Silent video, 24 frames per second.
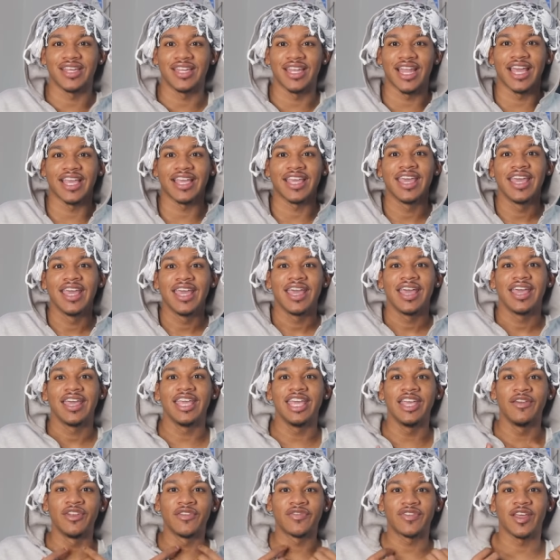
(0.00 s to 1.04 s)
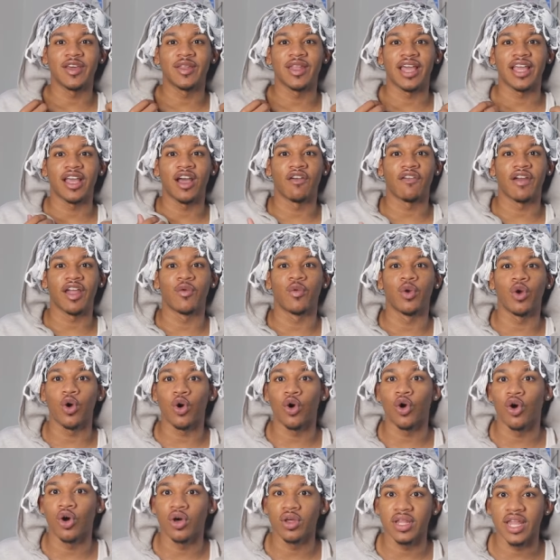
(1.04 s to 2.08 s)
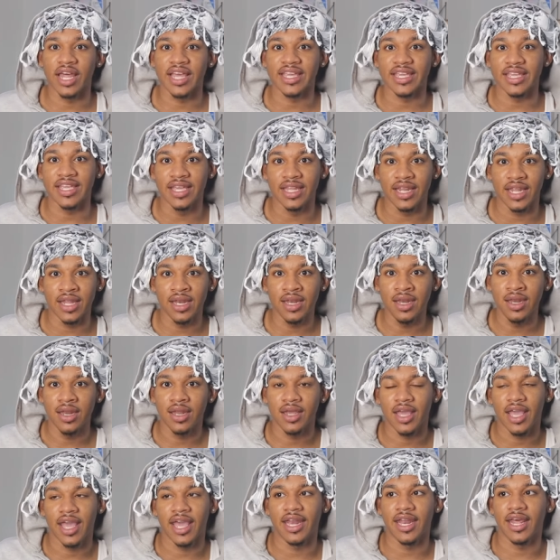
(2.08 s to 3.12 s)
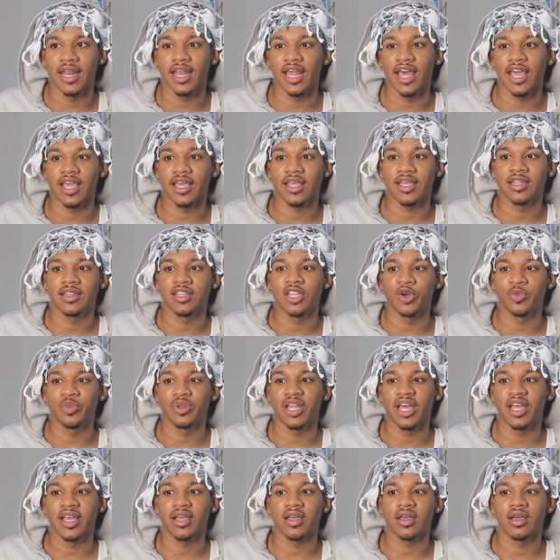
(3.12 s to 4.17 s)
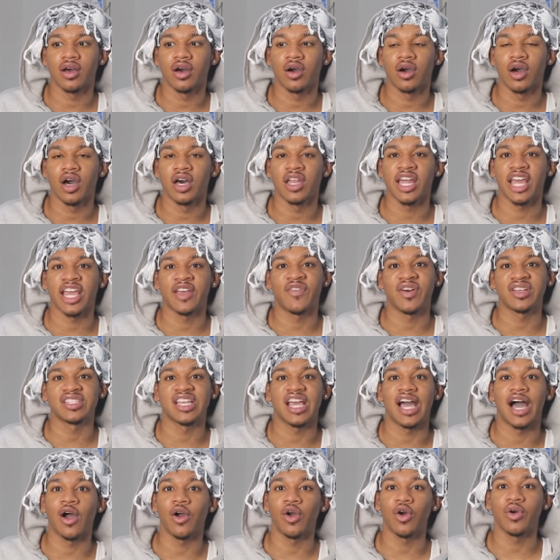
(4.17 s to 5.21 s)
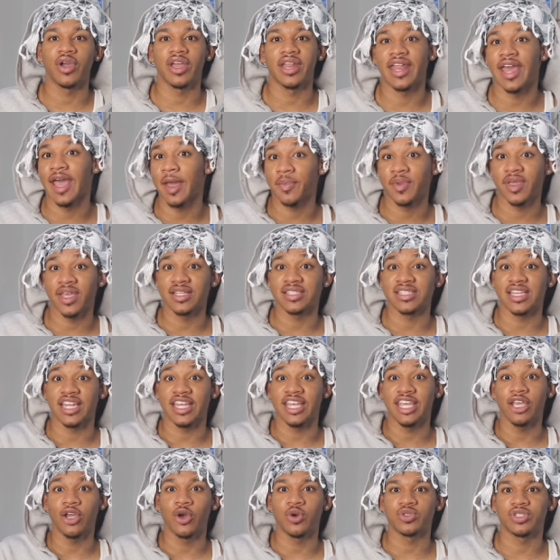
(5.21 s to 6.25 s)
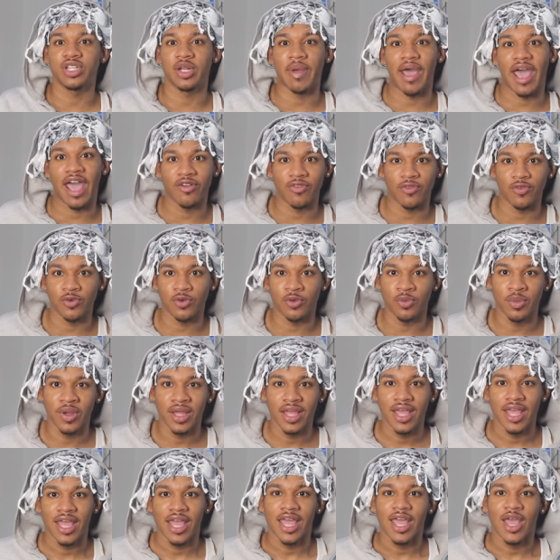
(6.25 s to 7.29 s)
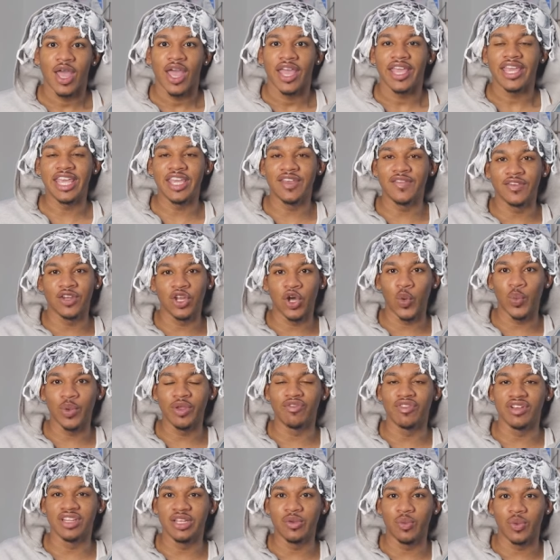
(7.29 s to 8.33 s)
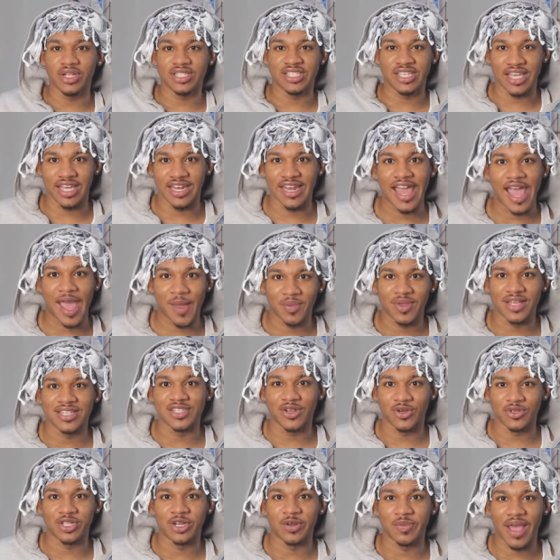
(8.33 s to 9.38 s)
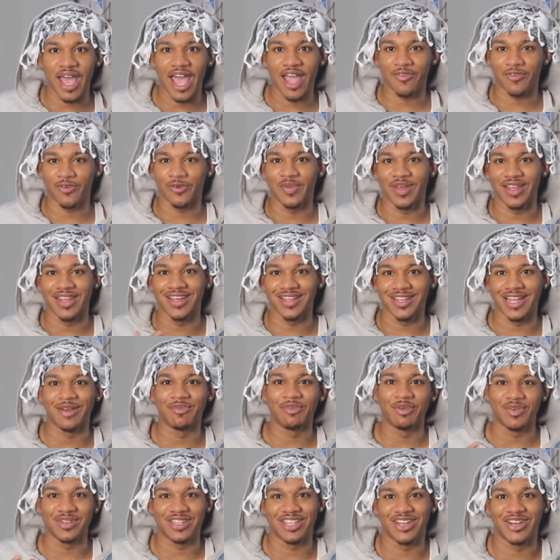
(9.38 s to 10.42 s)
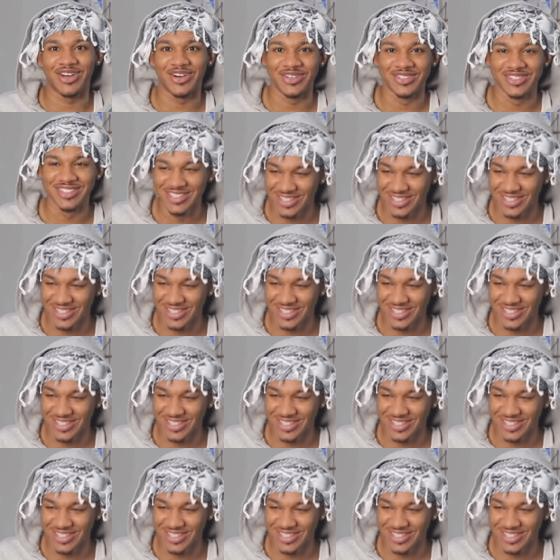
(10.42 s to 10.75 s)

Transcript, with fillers: Like even if they're like, all right, we're all like eating and then like they'll be like, like if I say I'll go get napkins, and he goes to the bathroom, even though we really went to get napkins and go to the bathroom, it looked like we went to go.